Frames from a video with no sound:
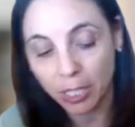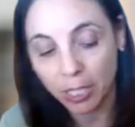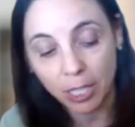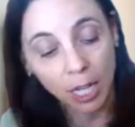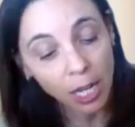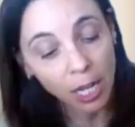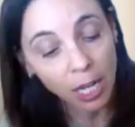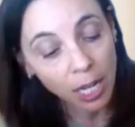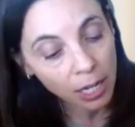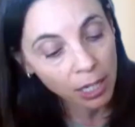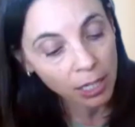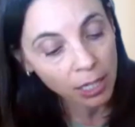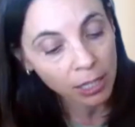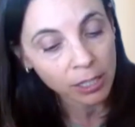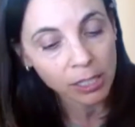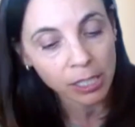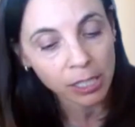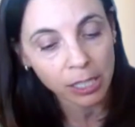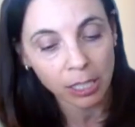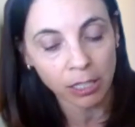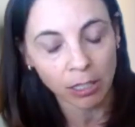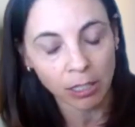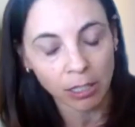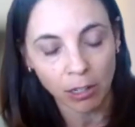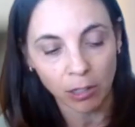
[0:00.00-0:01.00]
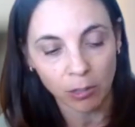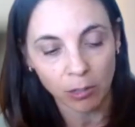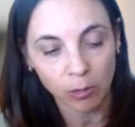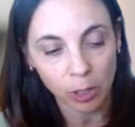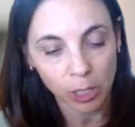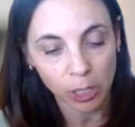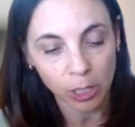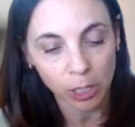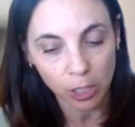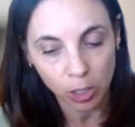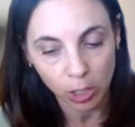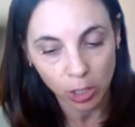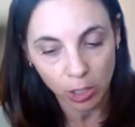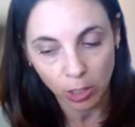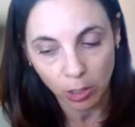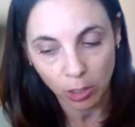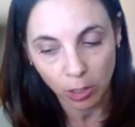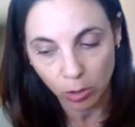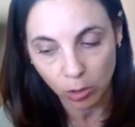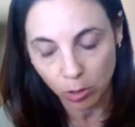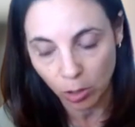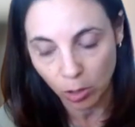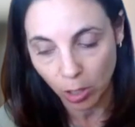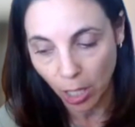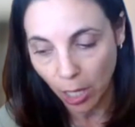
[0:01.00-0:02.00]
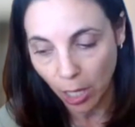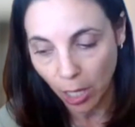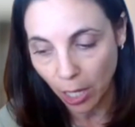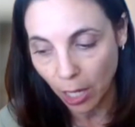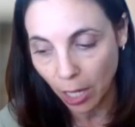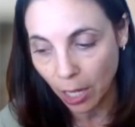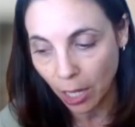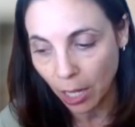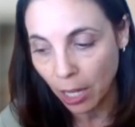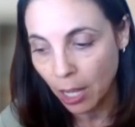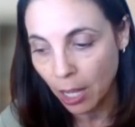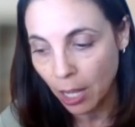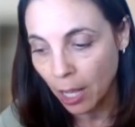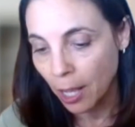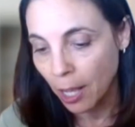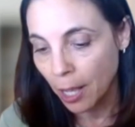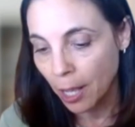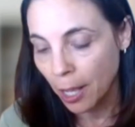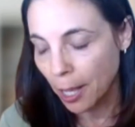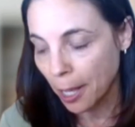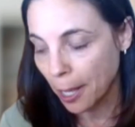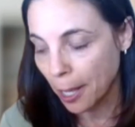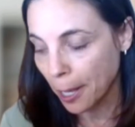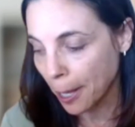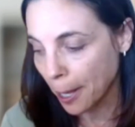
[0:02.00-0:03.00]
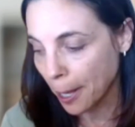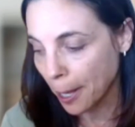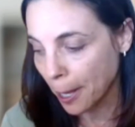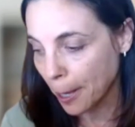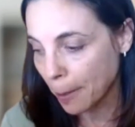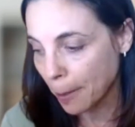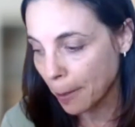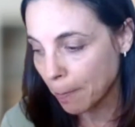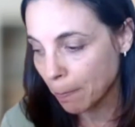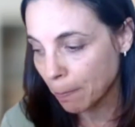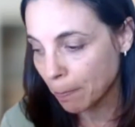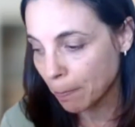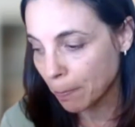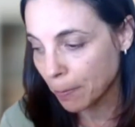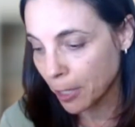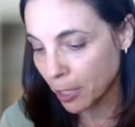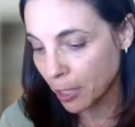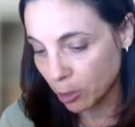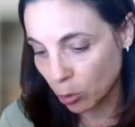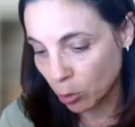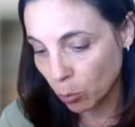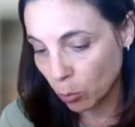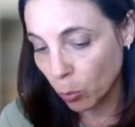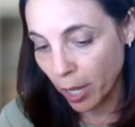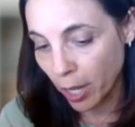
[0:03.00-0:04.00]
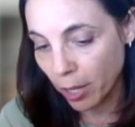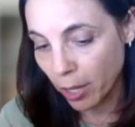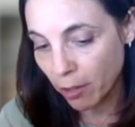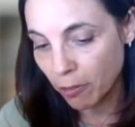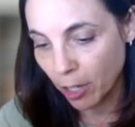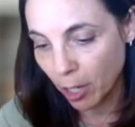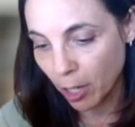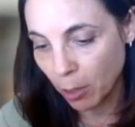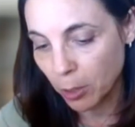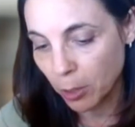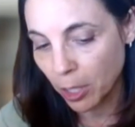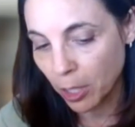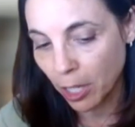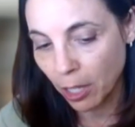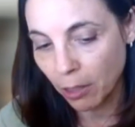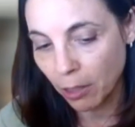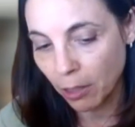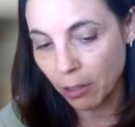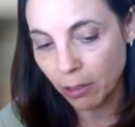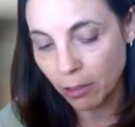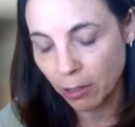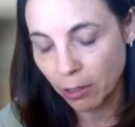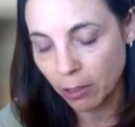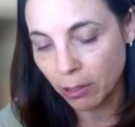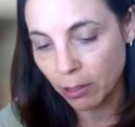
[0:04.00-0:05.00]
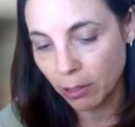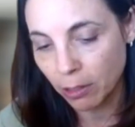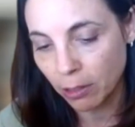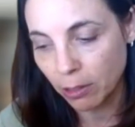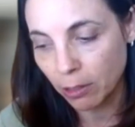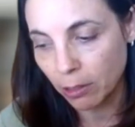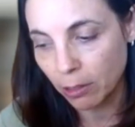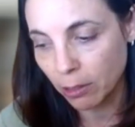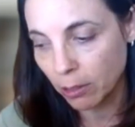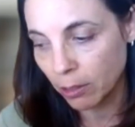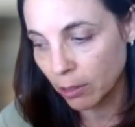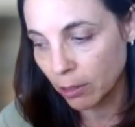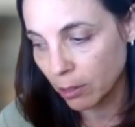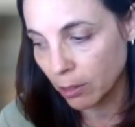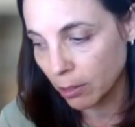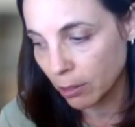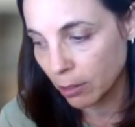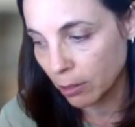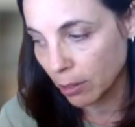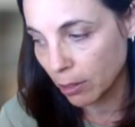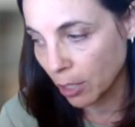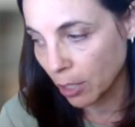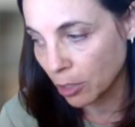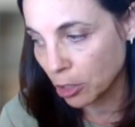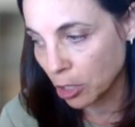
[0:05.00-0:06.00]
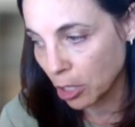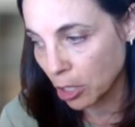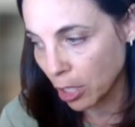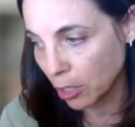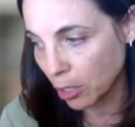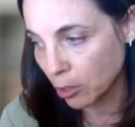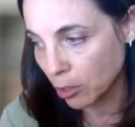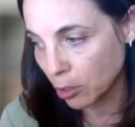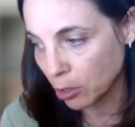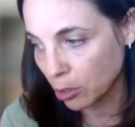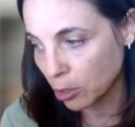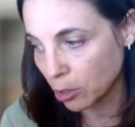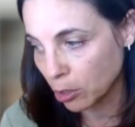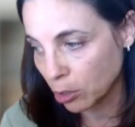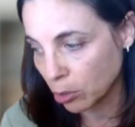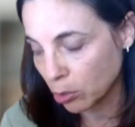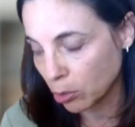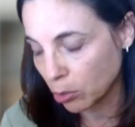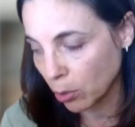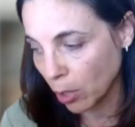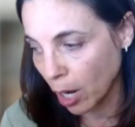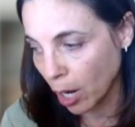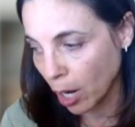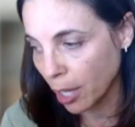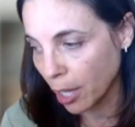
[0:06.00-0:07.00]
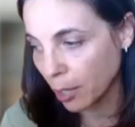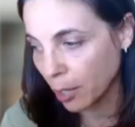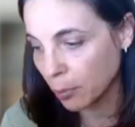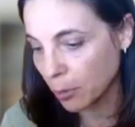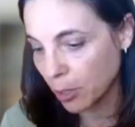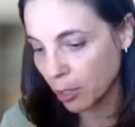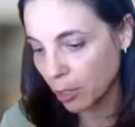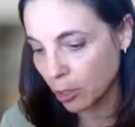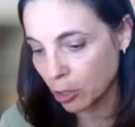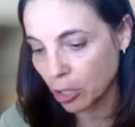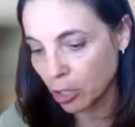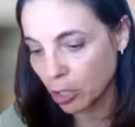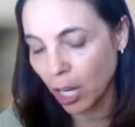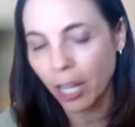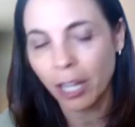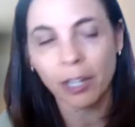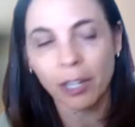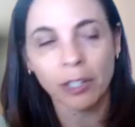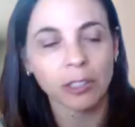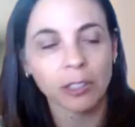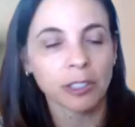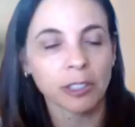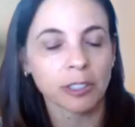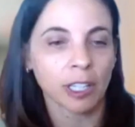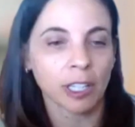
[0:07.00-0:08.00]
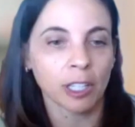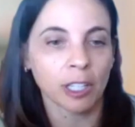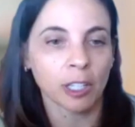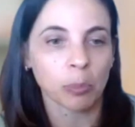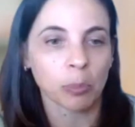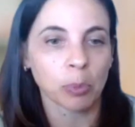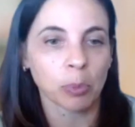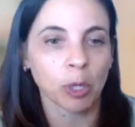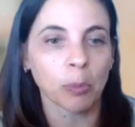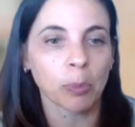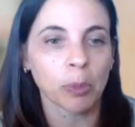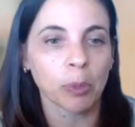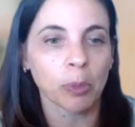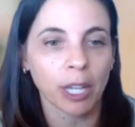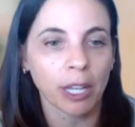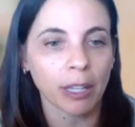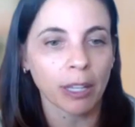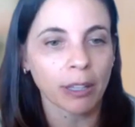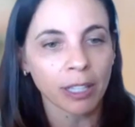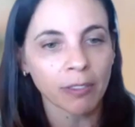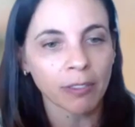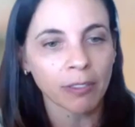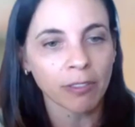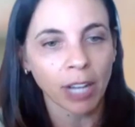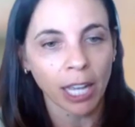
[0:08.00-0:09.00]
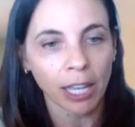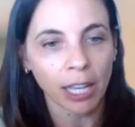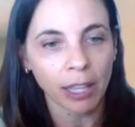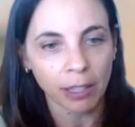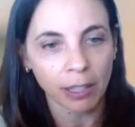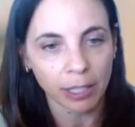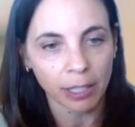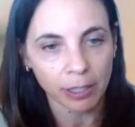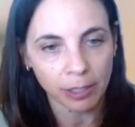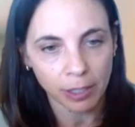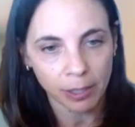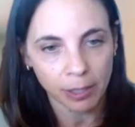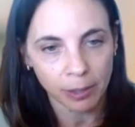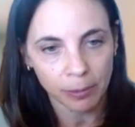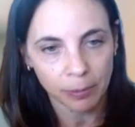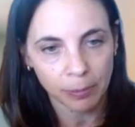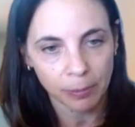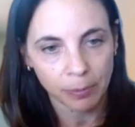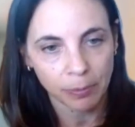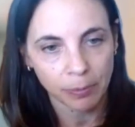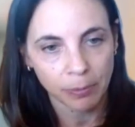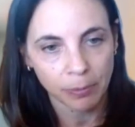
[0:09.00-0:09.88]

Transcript: maintained, in a conversation yesterday. It's a white family that the educator described their child as inappropriately violent.